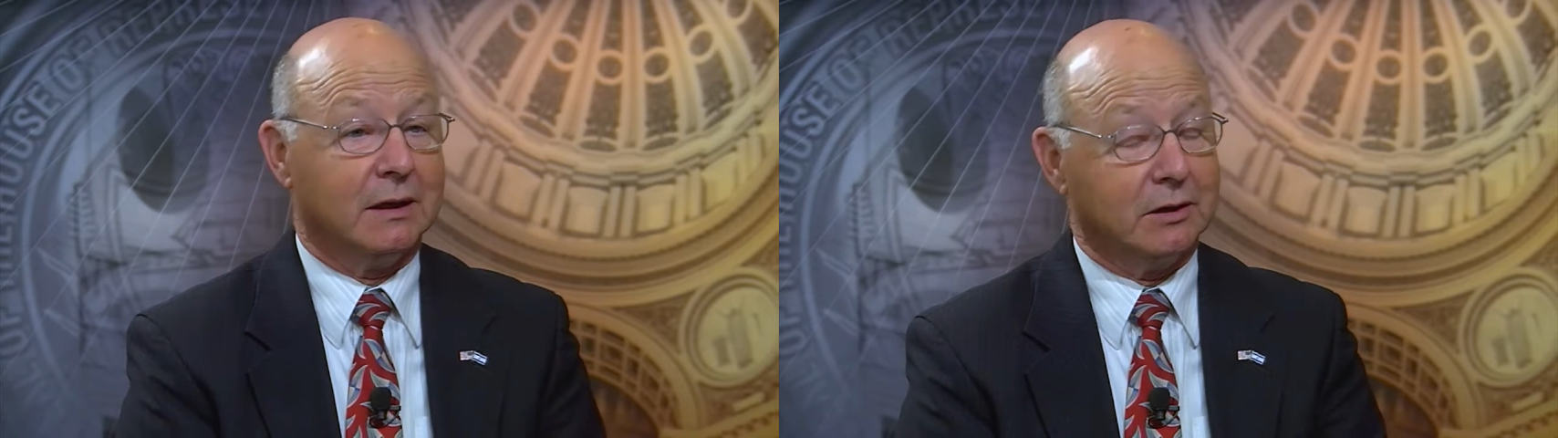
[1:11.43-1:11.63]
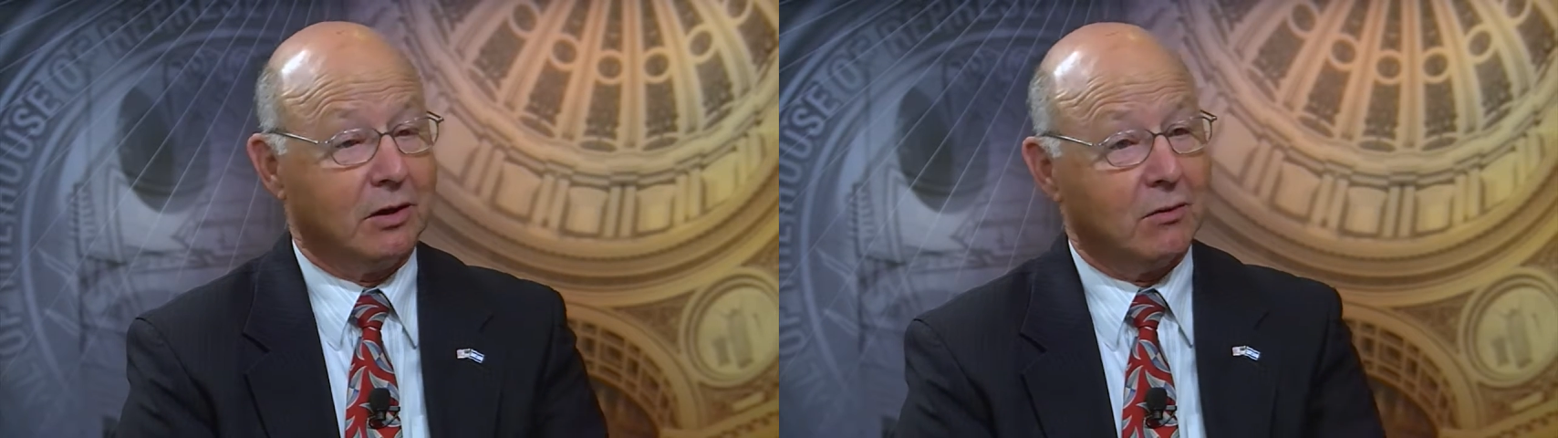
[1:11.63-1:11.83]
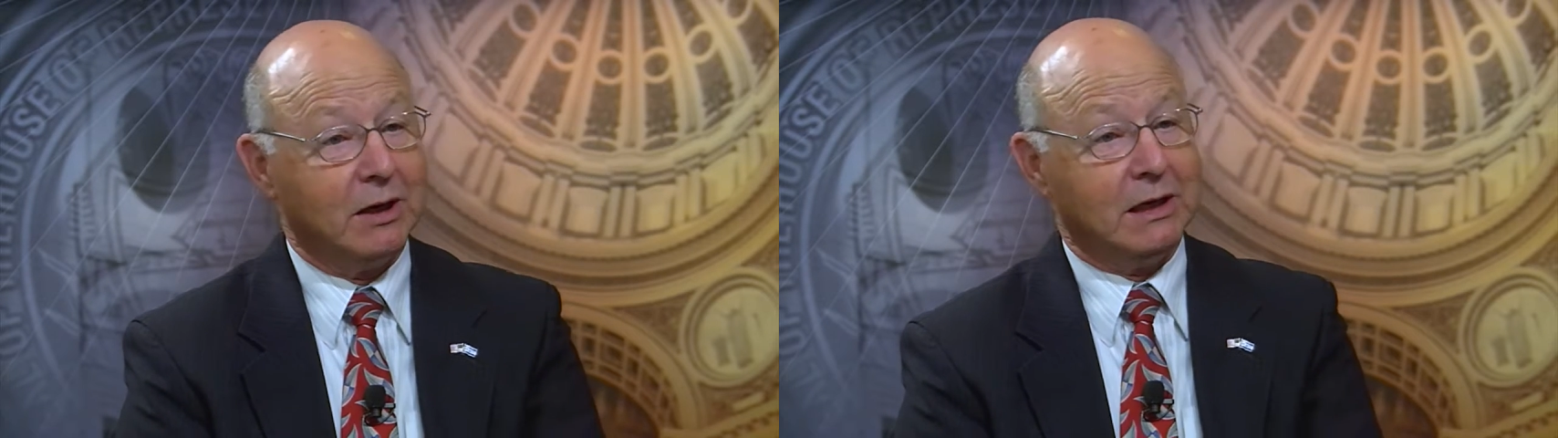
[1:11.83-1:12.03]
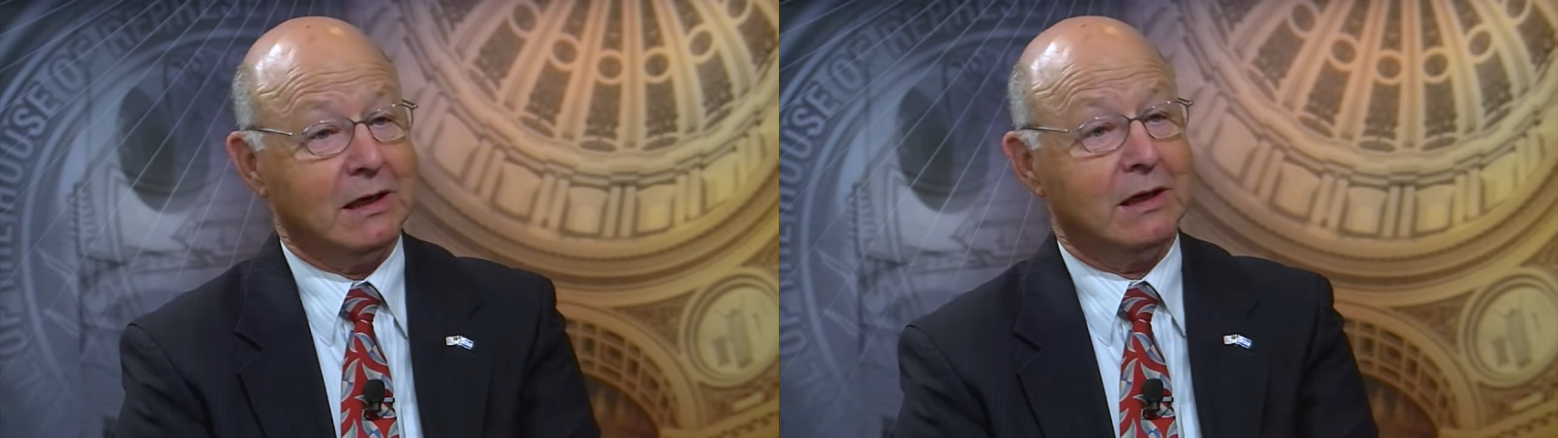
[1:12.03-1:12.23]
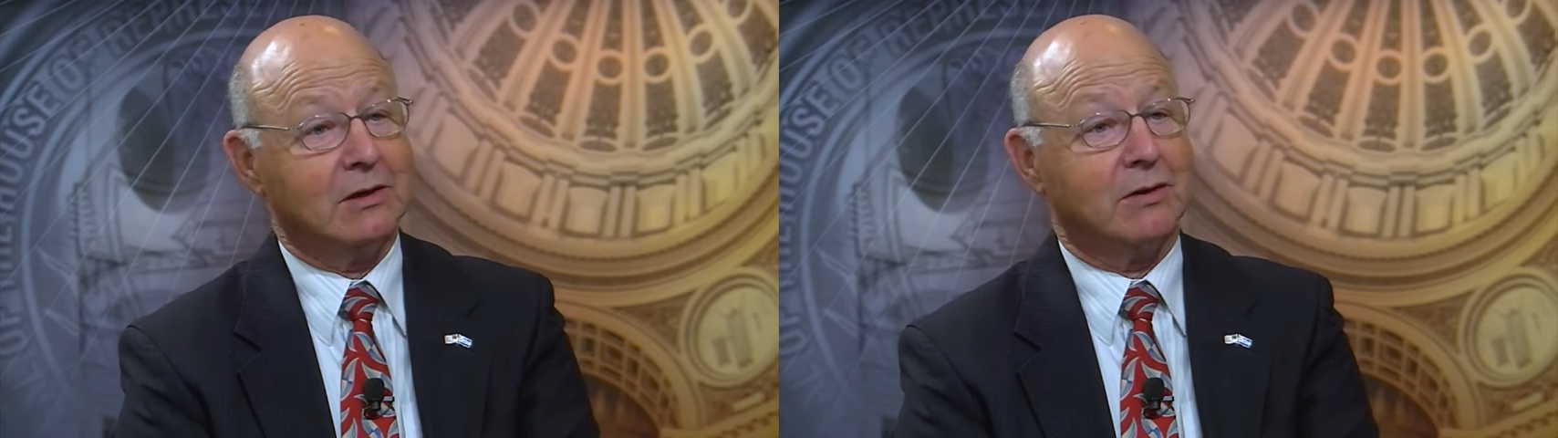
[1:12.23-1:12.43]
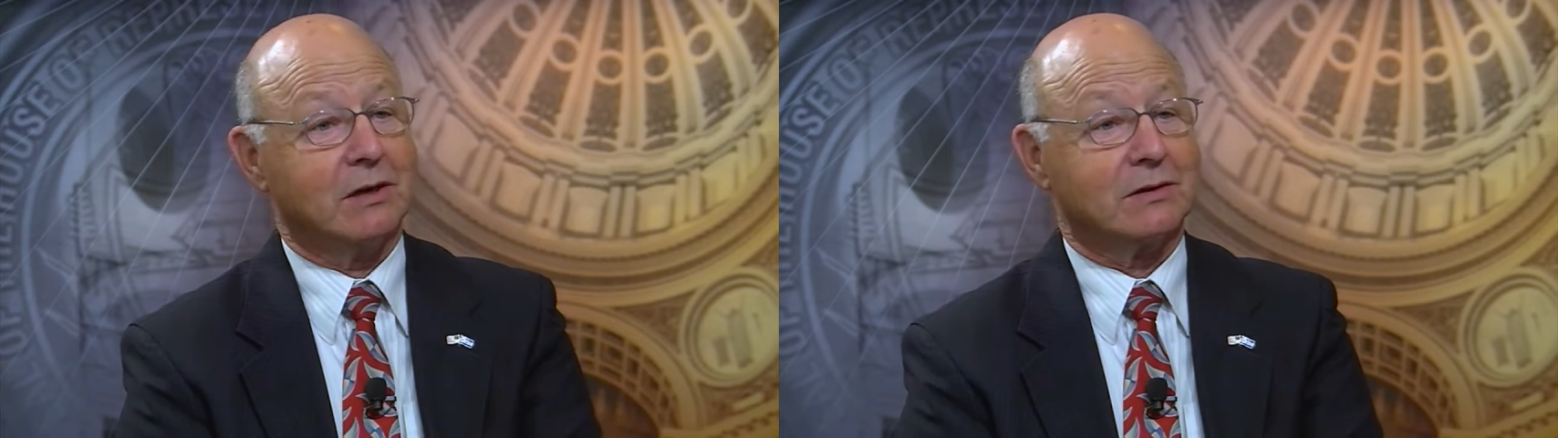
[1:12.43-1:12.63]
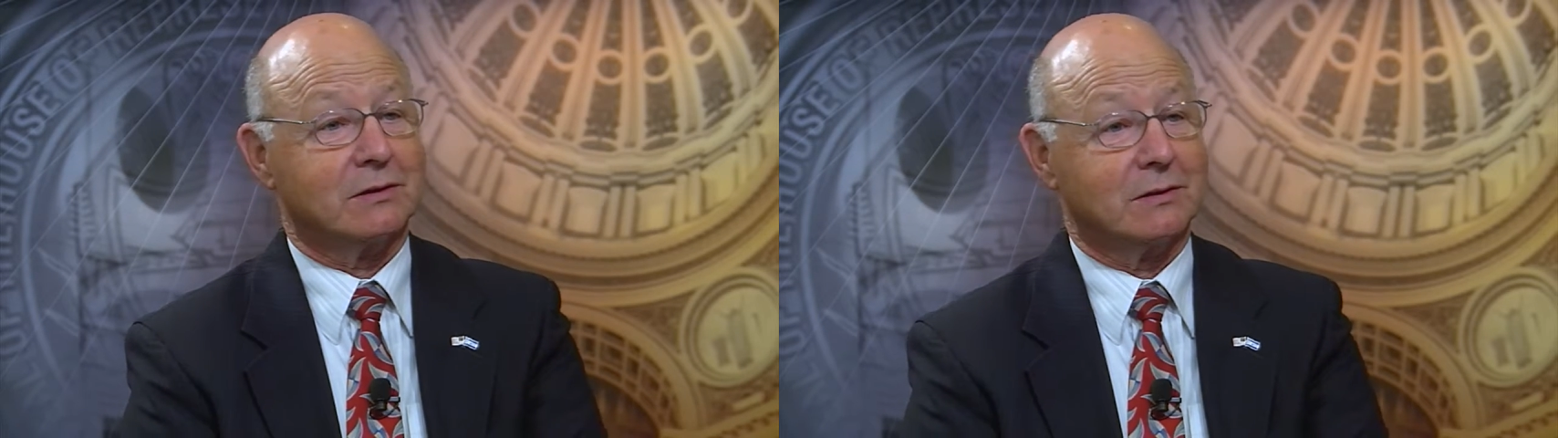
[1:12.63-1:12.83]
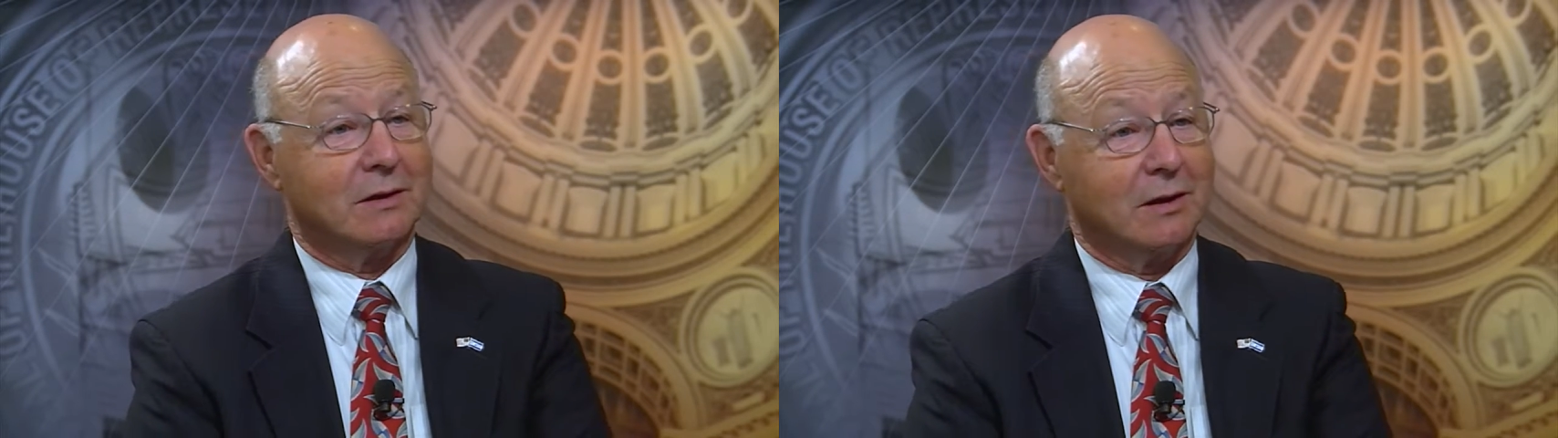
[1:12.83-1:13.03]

No, we didn't address